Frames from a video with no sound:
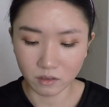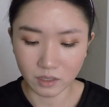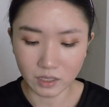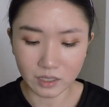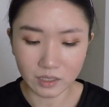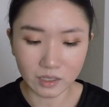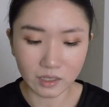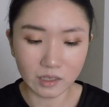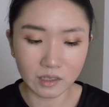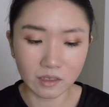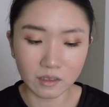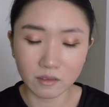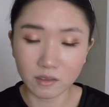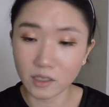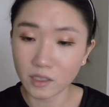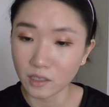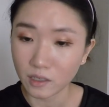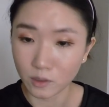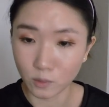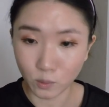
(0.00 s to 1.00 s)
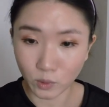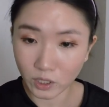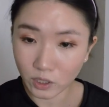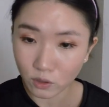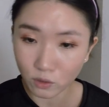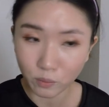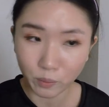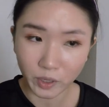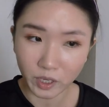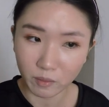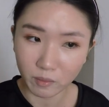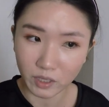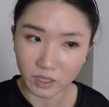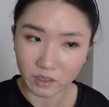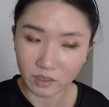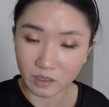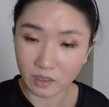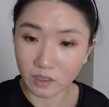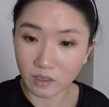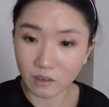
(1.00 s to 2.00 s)
It's either this is way too
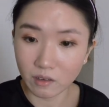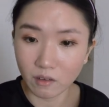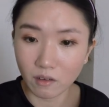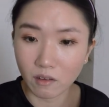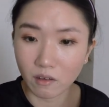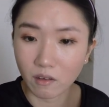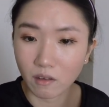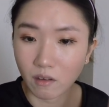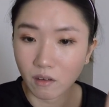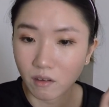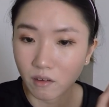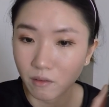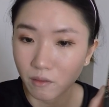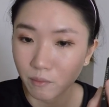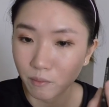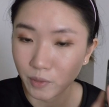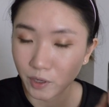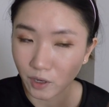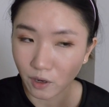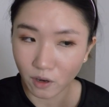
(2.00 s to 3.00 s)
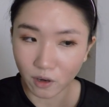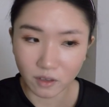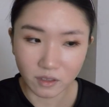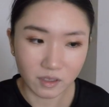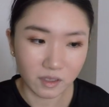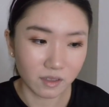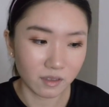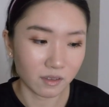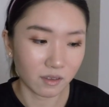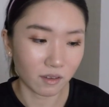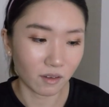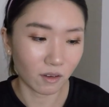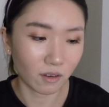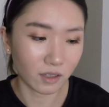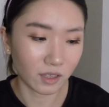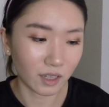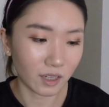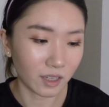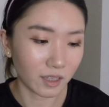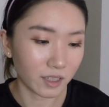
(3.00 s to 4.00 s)
pigmented because or
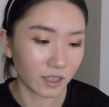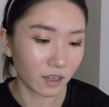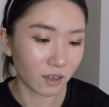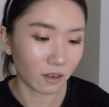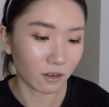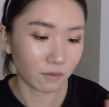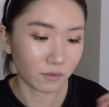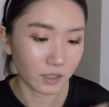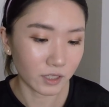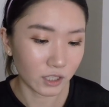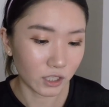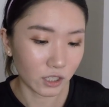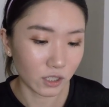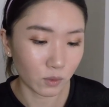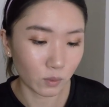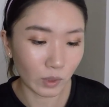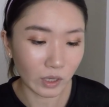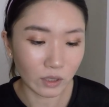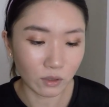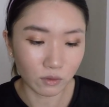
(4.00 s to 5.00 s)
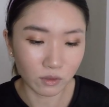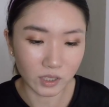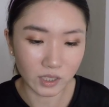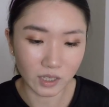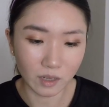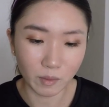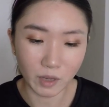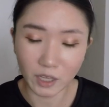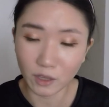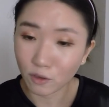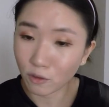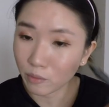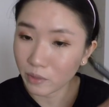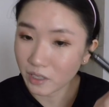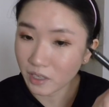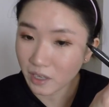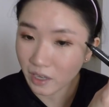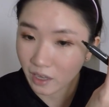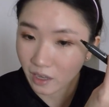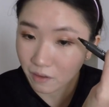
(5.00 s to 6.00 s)
the learning curve is just way too steep and
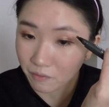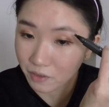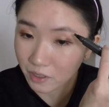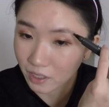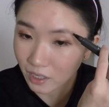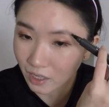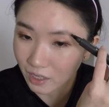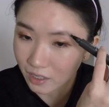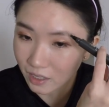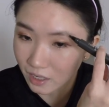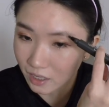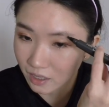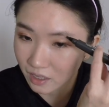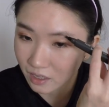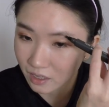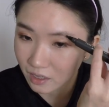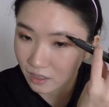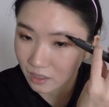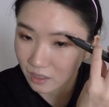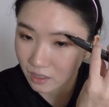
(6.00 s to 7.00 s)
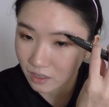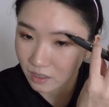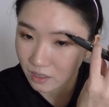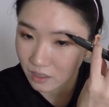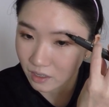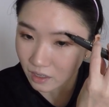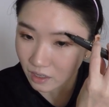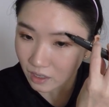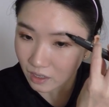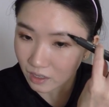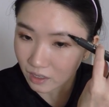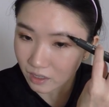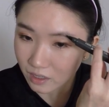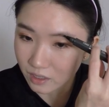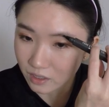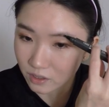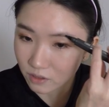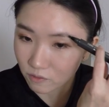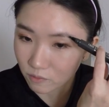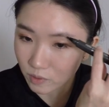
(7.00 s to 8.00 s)
nobody can ever get it
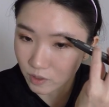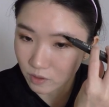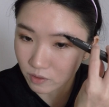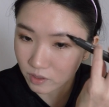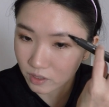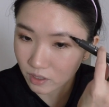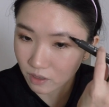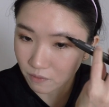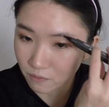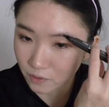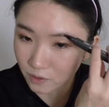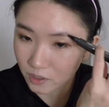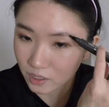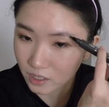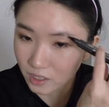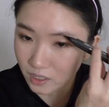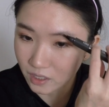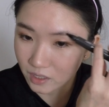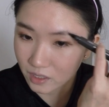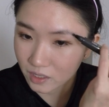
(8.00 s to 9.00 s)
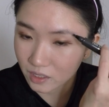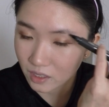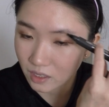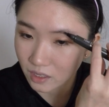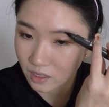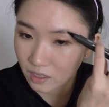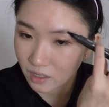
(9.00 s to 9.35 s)
unless you've been using it for years.